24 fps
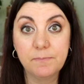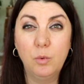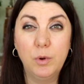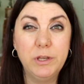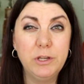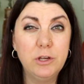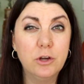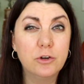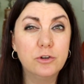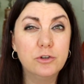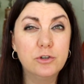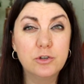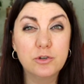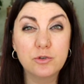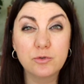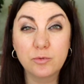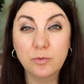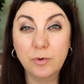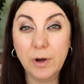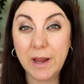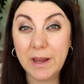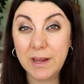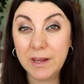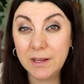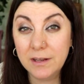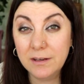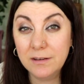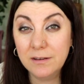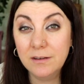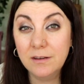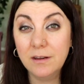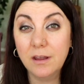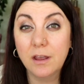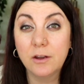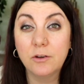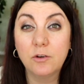When you're
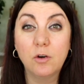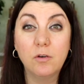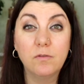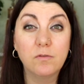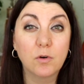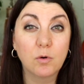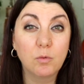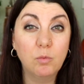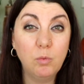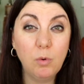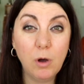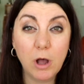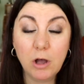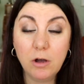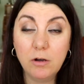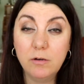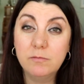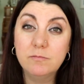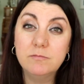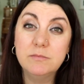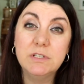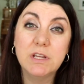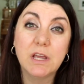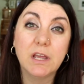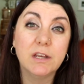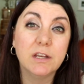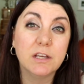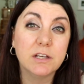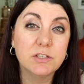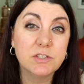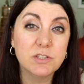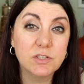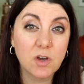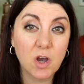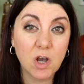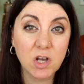drained and overwhelmed and
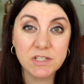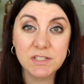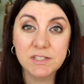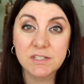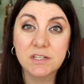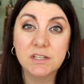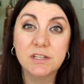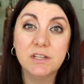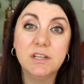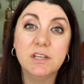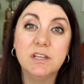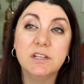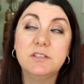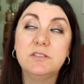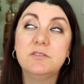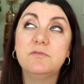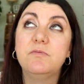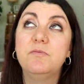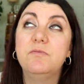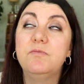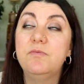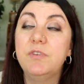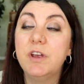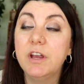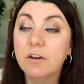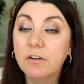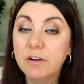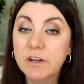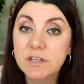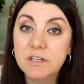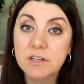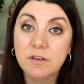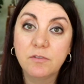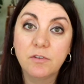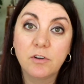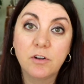exhausted, it's very
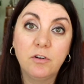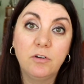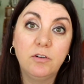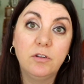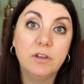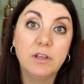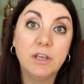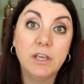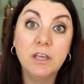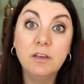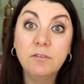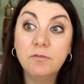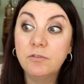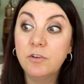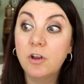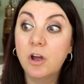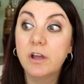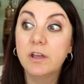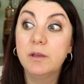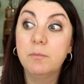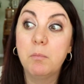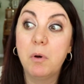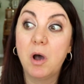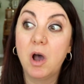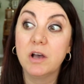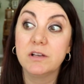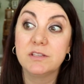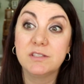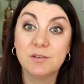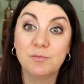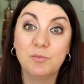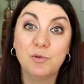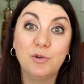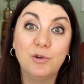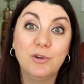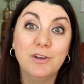difficult, if not
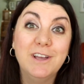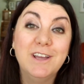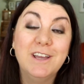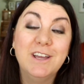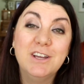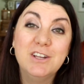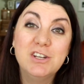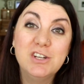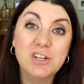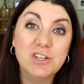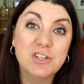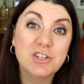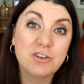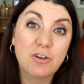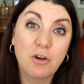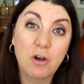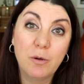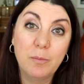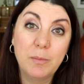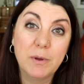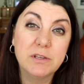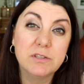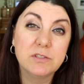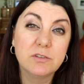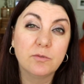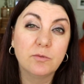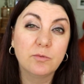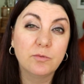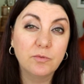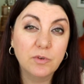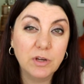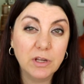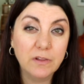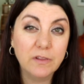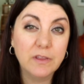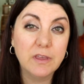impossible, to show up as a
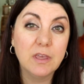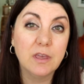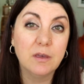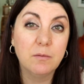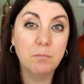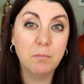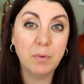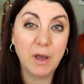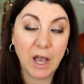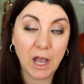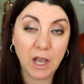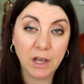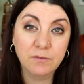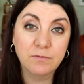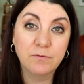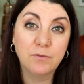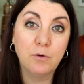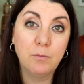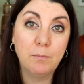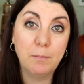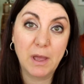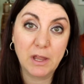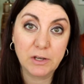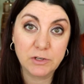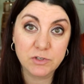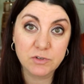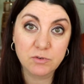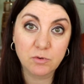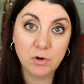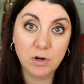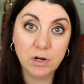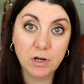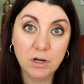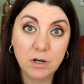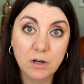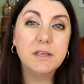really impactful
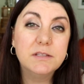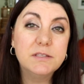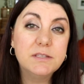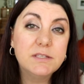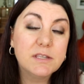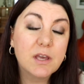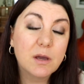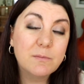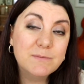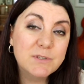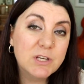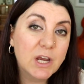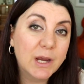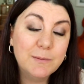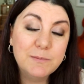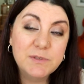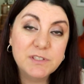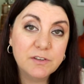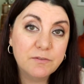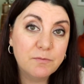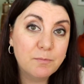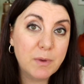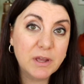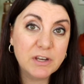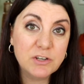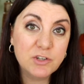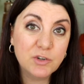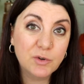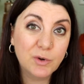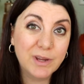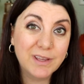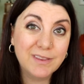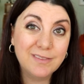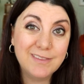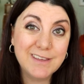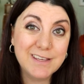mentor. In some types of
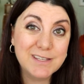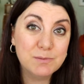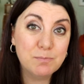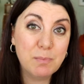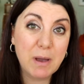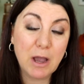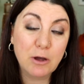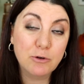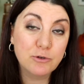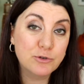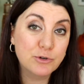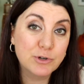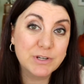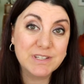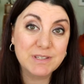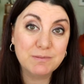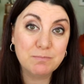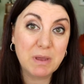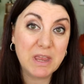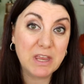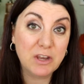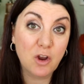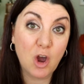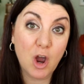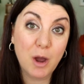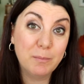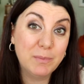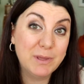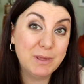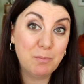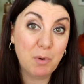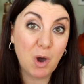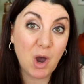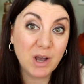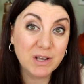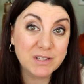mentoring, these boundaries may not be
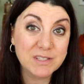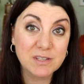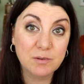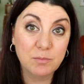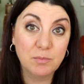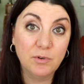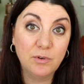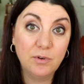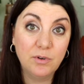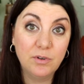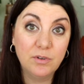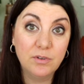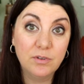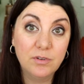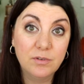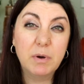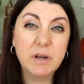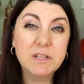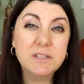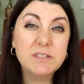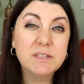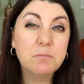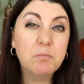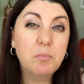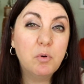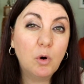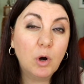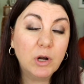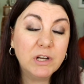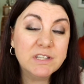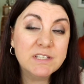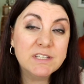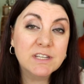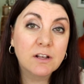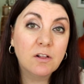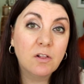possible, but it's
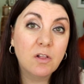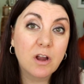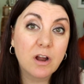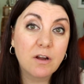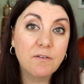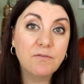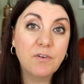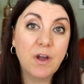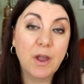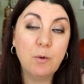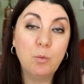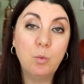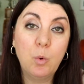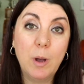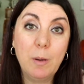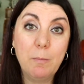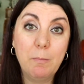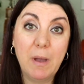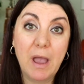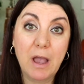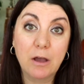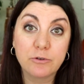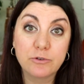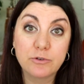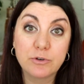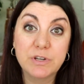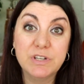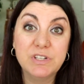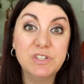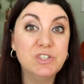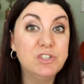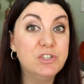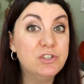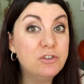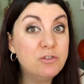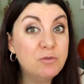important to clarify what
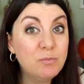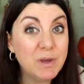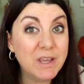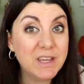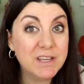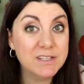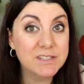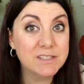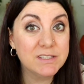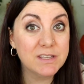boundaries do make